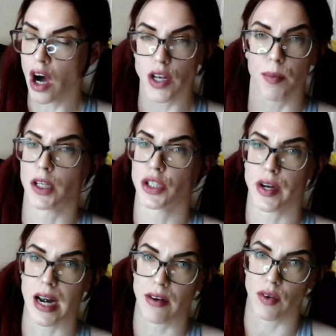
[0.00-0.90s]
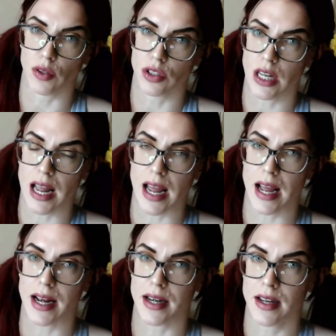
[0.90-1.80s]
on her blood sugar levels,
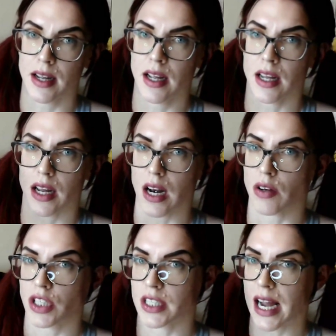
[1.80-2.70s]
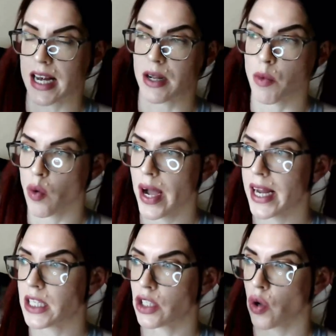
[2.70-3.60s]
and you know she's gaining more
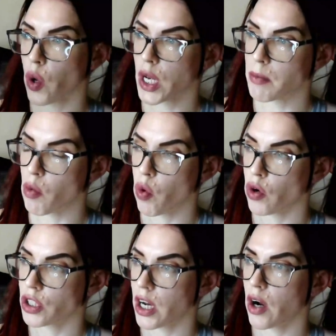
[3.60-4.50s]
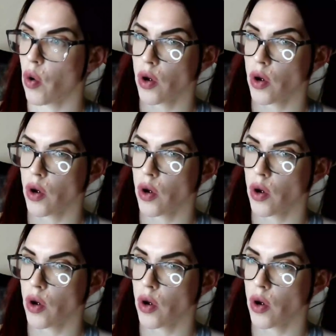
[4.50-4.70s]
weight, she's holding more water.